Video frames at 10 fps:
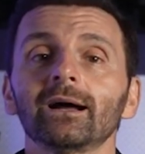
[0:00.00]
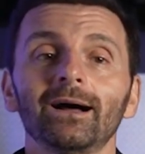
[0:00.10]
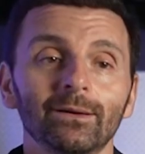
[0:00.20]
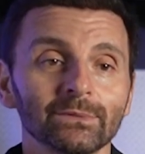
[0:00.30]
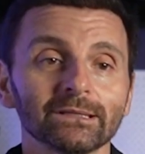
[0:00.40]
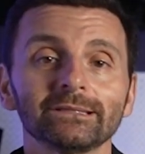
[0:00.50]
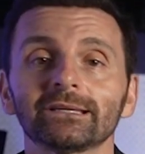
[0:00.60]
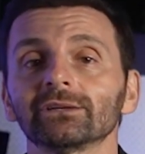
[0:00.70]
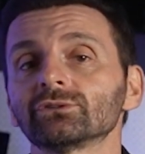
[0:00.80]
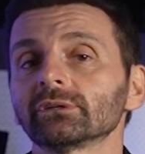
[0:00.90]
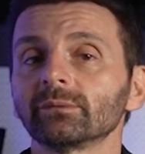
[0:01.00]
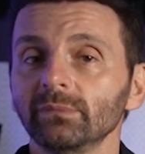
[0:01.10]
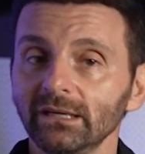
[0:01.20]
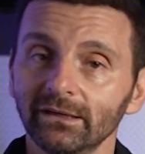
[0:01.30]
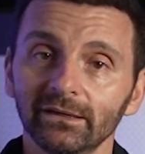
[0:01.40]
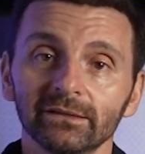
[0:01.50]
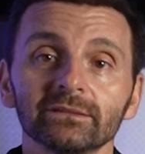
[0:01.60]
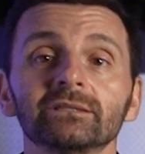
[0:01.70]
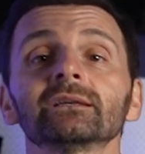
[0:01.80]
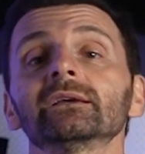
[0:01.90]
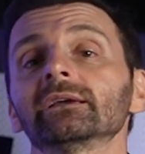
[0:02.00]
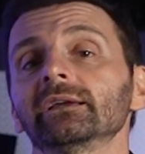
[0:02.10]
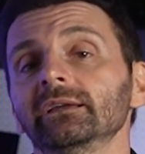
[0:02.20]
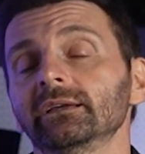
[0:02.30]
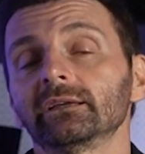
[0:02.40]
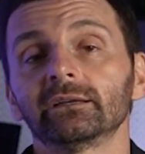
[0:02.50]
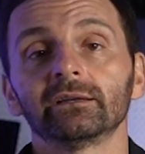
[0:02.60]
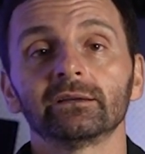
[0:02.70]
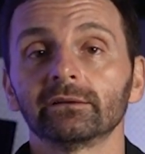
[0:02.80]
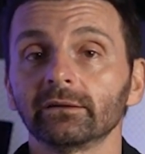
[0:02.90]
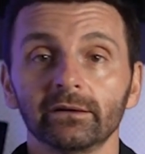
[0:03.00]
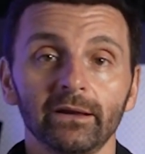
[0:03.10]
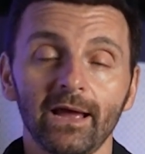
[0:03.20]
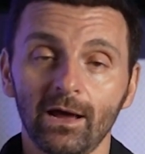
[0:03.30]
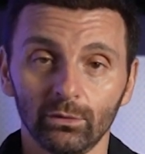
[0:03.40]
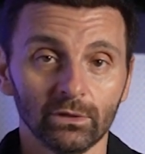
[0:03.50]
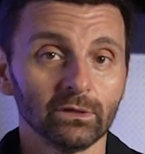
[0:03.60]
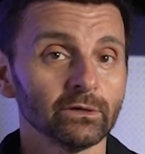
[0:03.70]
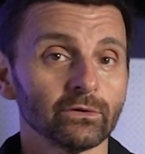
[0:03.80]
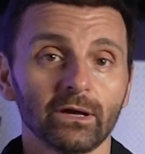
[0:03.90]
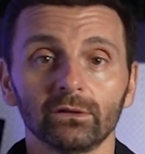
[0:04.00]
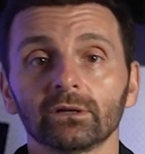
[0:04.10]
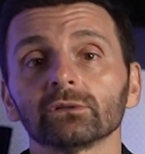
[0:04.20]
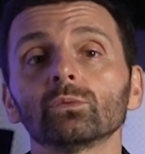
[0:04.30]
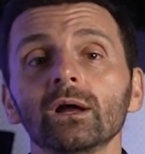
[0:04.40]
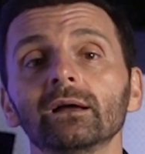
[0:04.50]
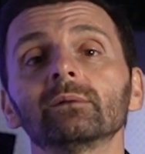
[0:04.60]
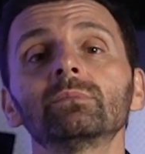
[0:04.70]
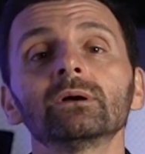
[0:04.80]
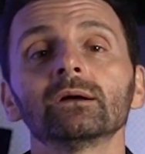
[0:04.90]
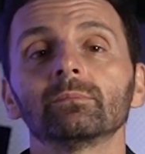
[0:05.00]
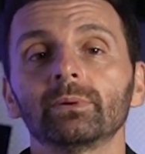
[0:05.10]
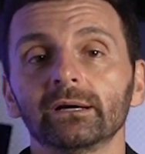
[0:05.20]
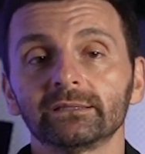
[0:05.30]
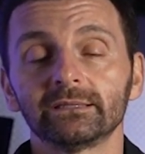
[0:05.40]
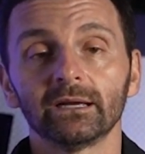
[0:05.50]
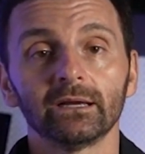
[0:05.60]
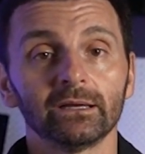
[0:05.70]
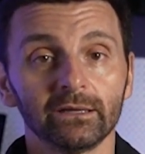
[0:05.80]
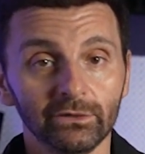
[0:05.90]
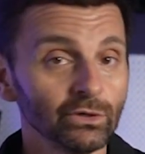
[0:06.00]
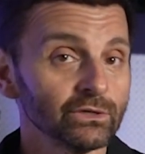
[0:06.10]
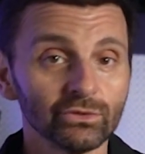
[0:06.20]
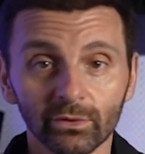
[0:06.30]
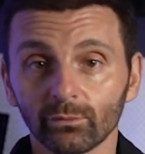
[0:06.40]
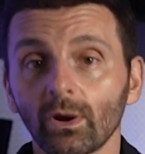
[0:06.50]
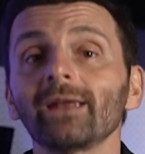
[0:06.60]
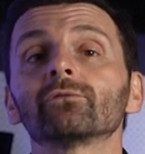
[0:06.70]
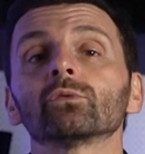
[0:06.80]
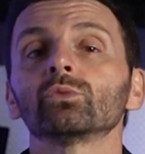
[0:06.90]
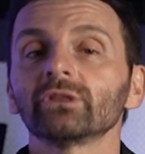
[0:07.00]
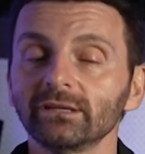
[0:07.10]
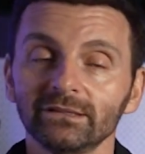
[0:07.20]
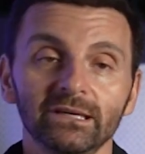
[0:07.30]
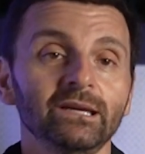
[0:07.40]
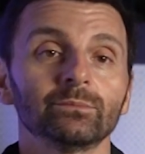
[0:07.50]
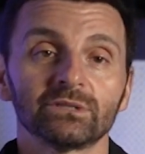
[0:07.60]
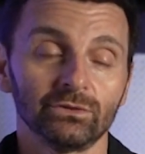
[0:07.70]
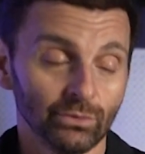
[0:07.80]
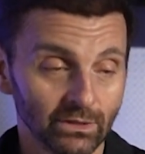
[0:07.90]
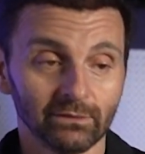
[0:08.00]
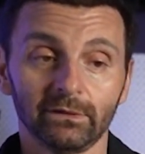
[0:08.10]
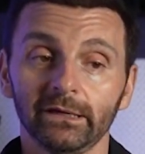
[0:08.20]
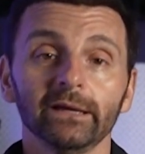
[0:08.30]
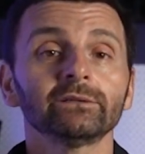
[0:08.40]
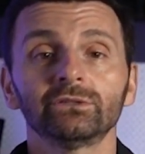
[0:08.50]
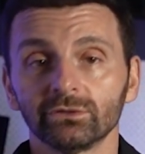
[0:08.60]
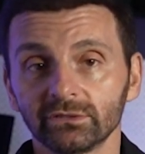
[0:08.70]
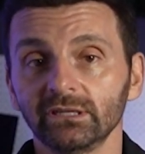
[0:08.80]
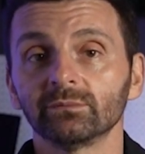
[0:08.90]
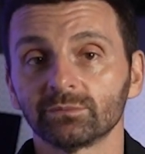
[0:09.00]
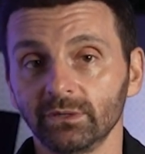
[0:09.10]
commonly scheduling meetings in Outlook or Outlook on the web, but you can do it right from within Teams and you can connect to your Teams